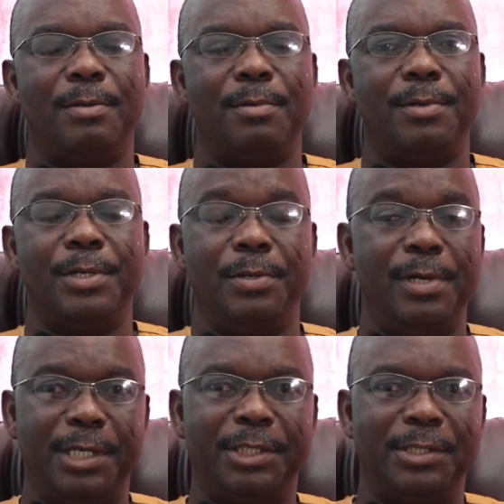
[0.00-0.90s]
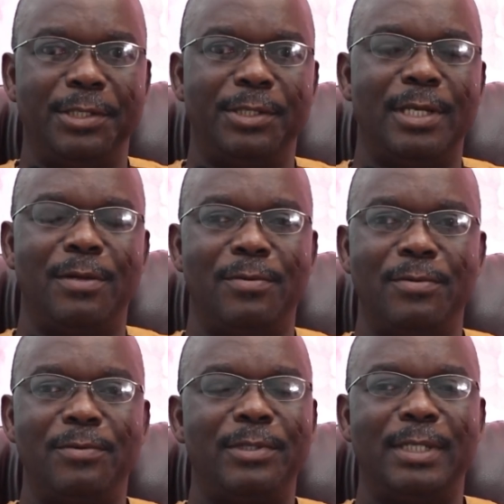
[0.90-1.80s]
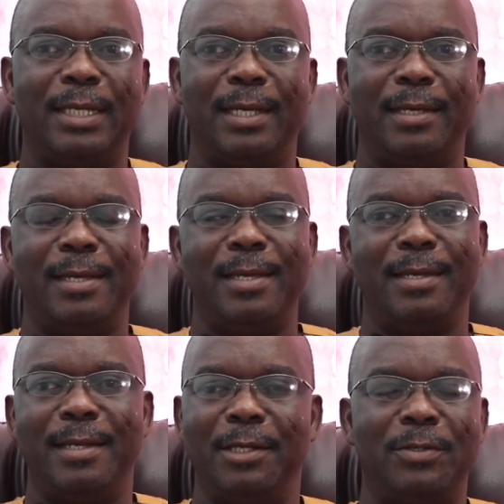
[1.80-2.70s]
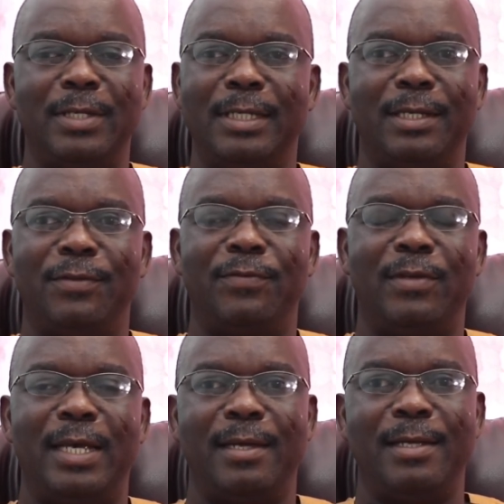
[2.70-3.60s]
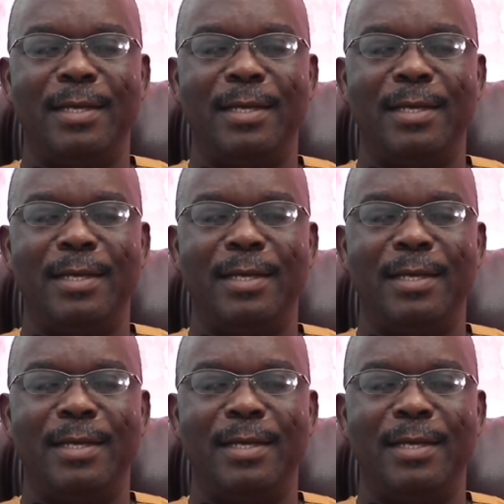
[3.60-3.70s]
regulations and rules here, they shouldn't just fear.